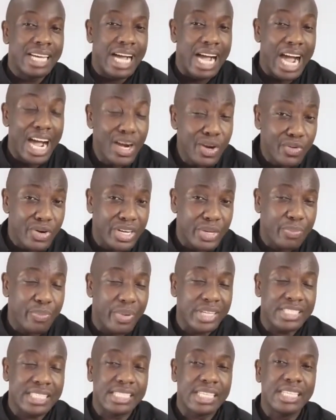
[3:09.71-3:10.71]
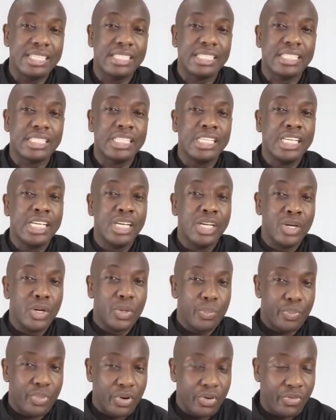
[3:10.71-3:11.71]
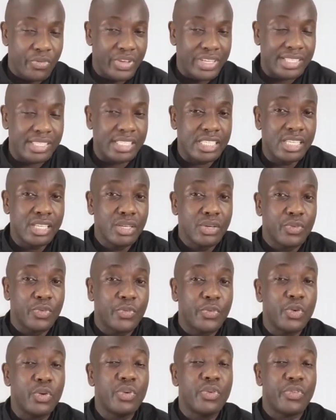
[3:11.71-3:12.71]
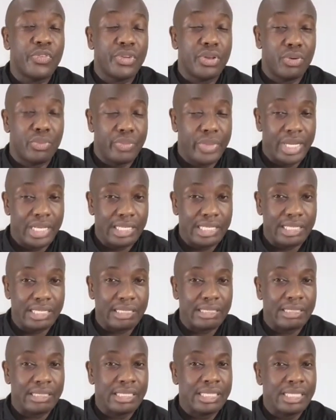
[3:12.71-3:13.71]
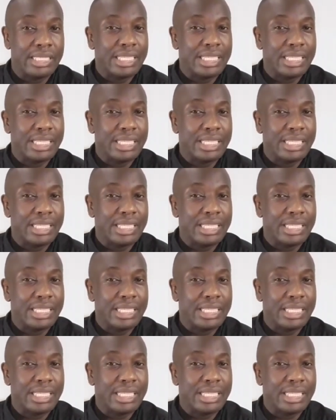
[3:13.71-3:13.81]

100% prophecy fulfillment.